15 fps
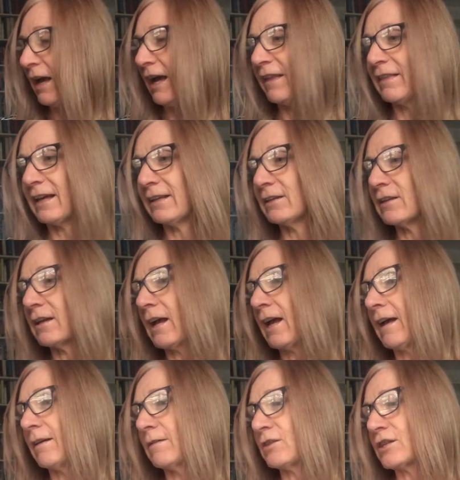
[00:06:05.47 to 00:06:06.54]
And then
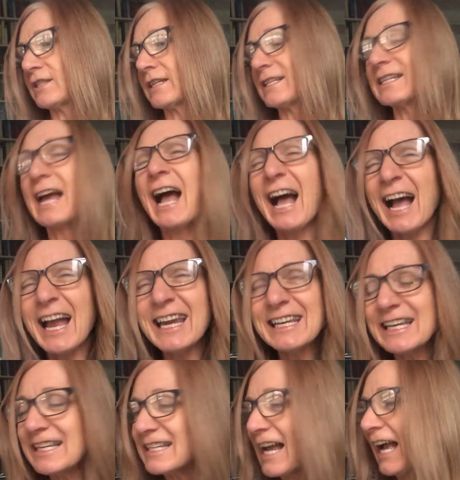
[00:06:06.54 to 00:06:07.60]
just a tiny,
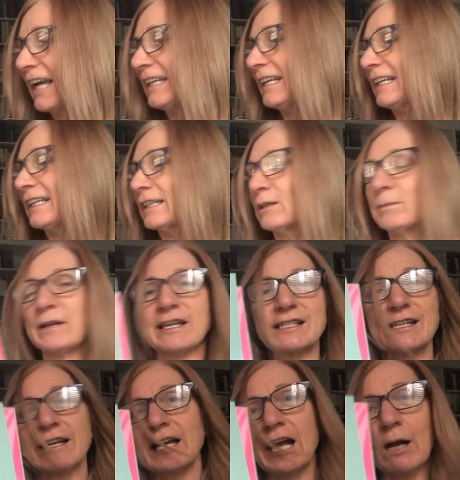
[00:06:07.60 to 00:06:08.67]
tiny little
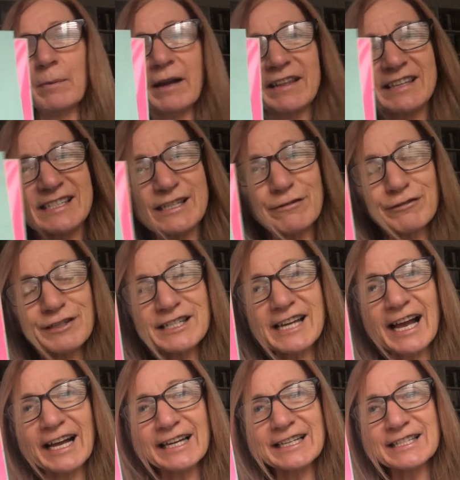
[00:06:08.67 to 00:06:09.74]
bit about the different
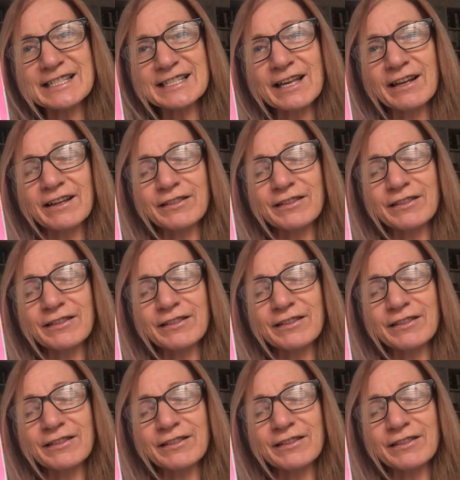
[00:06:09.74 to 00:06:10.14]
tides